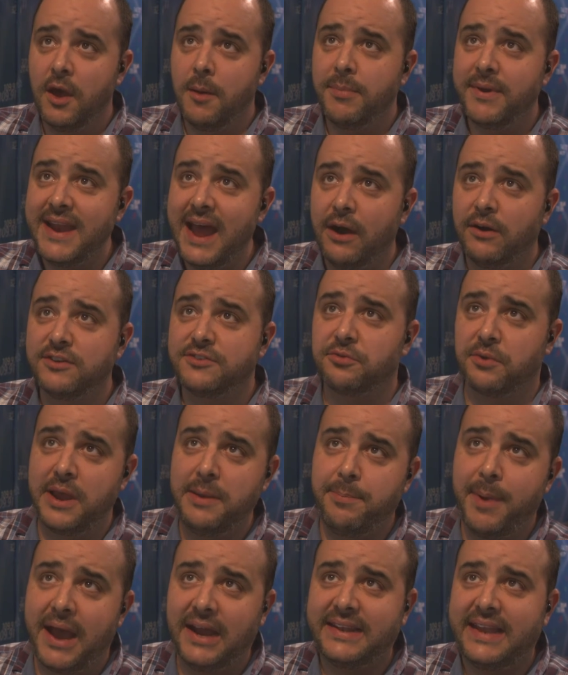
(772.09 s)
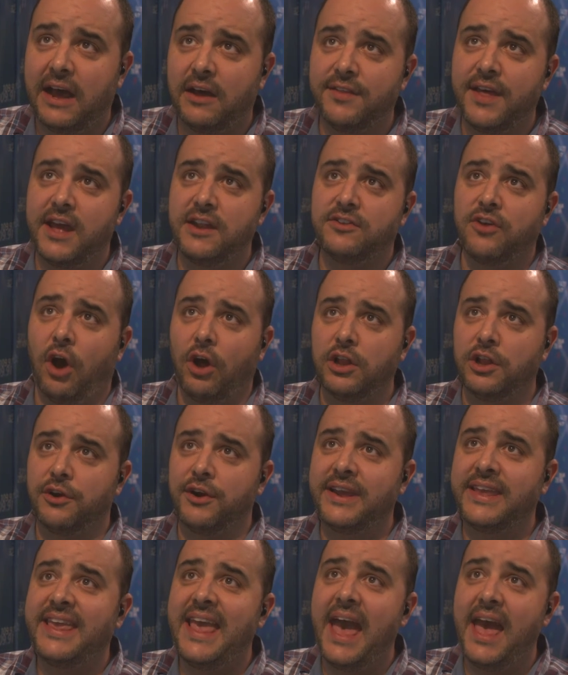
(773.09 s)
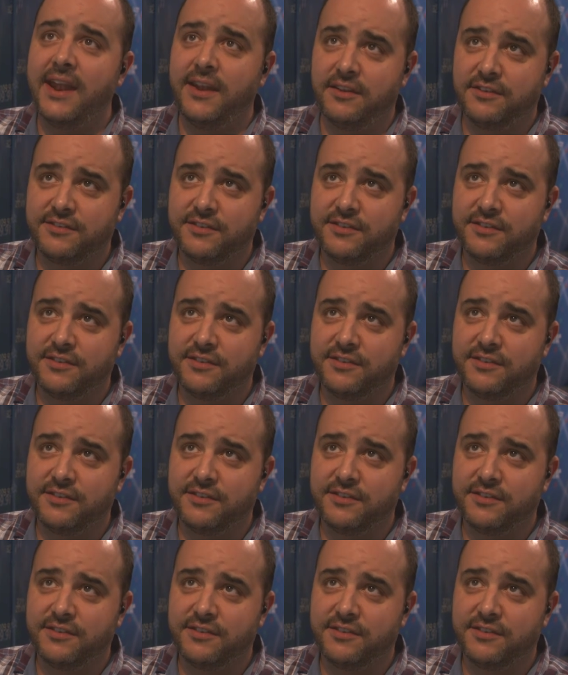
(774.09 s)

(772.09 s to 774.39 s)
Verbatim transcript: but now it's right back down that dollar again.